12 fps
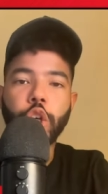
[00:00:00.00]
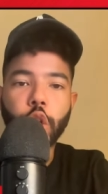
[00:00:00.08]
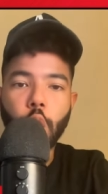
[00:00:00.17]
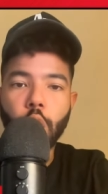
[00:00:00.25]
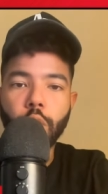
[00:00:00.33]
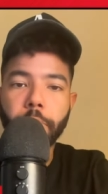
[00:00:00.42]

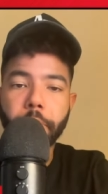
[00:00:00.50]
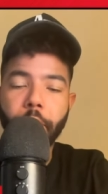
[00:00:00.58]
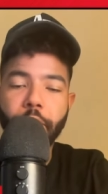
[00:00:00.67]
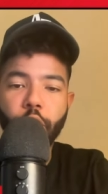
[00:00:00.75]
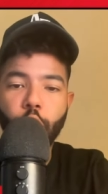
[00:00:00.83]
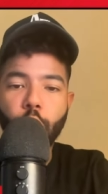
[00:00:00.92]
don't
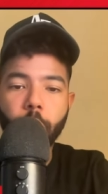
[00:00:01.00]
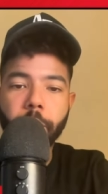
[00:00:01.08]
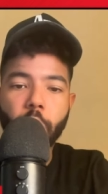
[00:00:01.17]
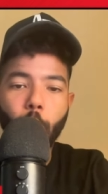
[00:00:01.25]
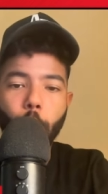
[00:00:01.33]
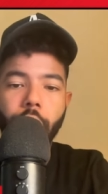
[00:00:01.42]
perform
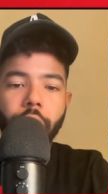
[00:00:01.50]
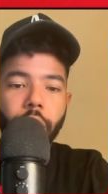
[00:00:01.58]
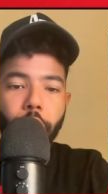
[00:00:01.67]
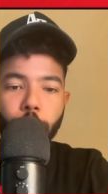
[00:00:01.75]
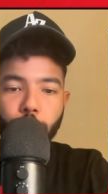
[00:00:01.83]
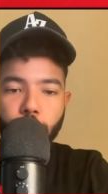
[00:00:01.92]
well
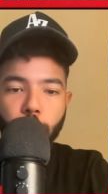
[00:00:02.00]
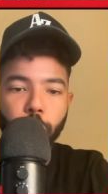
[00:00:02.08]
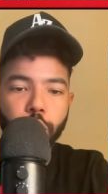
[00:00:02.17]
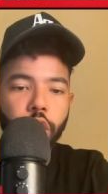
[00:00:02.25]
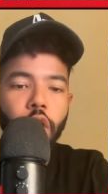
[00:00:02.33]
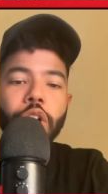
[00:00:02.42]
on the
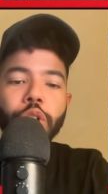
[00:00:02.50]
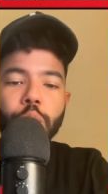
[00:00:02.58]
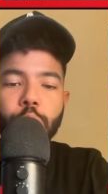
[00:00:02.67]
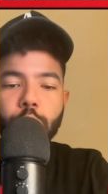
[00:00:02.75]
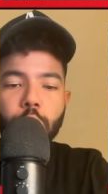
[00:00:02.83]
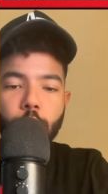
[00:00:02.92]
road,
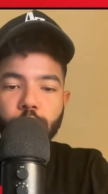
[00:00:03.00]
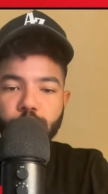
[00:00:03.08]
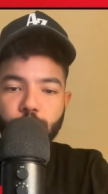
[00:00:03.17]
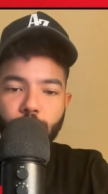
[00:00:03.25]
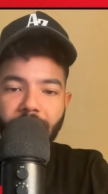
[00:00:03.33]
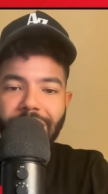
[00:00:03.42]

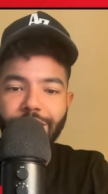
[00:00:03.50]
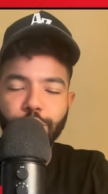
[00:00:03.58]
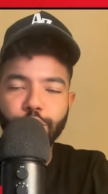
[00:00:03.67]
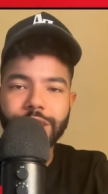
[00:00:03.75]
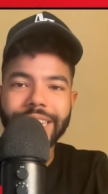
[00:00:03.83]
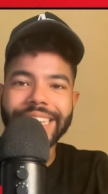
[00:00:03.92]
202
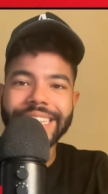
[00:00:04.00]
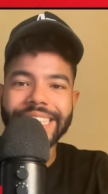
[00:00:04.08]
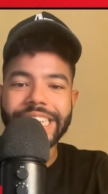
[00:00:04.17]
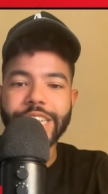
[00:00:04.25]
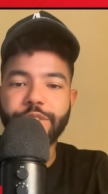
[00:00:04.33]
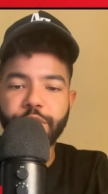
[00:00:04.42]
average and a
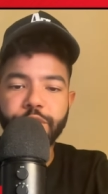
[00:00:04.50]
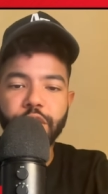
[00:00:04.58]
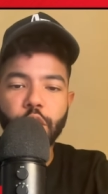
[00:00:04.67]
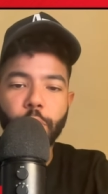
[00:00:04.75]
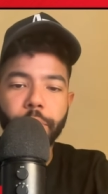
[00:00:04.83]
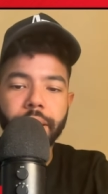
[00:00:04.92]

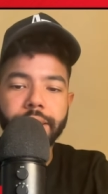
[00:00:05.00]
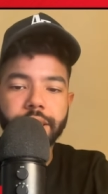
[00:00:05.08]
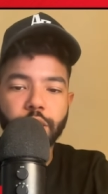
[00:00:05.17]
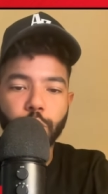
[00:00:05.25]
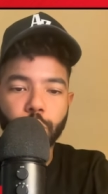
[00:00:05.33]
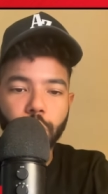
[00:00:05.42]
650 OPS
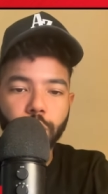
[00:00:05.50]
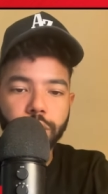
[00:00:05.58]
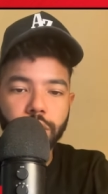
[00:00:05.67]
on the road.